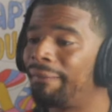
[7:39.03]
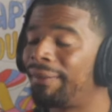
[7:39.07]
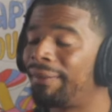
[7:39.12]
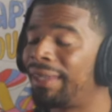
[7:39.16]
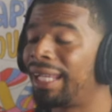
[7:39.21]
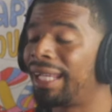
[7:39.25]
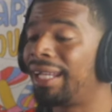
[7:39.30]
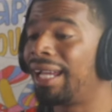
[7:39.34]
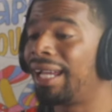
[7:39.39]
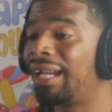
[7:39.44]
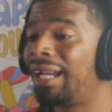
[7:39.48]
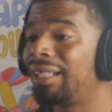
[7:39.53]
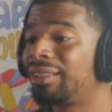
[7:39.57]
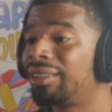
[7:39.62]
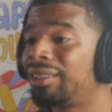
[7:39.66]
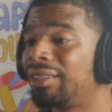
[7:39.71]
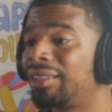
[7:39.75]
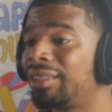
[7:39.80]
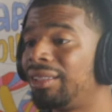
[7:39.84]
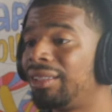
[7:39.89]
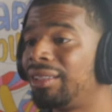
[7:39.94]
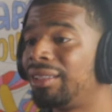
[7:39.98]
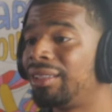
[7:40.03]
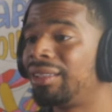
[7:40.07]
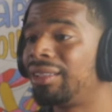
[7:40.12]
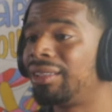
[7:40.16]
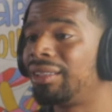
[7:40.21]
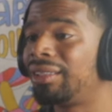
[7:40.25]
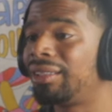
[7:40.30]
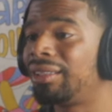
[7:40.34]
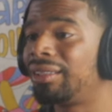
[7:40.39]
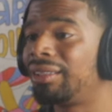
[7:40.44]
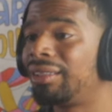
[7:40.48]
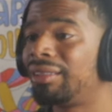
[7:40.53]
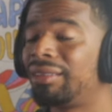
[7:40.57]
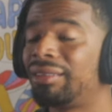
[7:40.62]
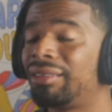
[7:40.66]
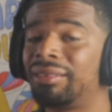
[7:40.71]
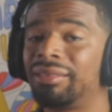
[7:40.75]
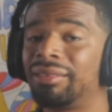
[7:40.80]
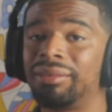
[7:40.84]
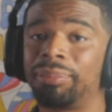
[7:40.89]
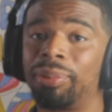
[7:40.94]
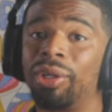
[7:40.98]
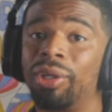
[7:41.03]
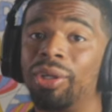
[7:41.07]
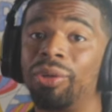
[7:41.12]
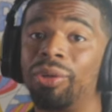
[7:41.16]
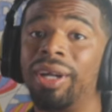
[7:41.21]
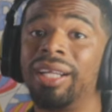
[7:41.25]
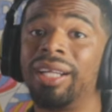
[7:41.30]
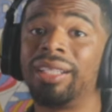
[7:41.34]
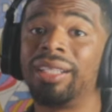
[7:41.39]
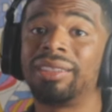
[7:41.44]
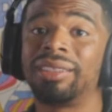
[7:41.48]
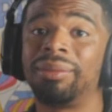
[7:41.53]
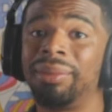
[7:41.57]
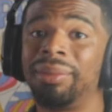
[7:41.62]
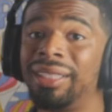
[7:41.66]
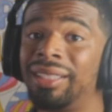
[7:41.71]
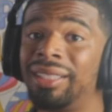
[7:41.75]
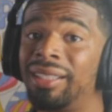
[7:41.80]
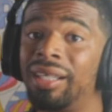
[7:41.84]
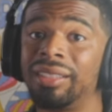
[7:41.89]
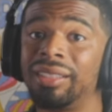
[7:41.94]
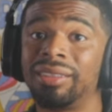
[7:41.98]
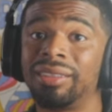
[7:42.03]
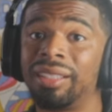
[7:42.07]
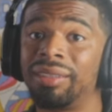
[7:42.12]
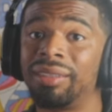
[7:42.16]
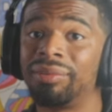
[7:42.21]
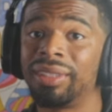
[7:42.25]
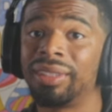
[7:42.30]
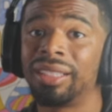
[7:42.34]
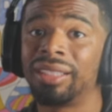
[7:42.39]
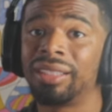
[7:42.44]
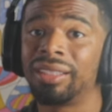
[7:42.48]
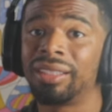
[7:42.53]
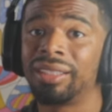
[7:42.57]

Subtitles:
they actually progressed because of it.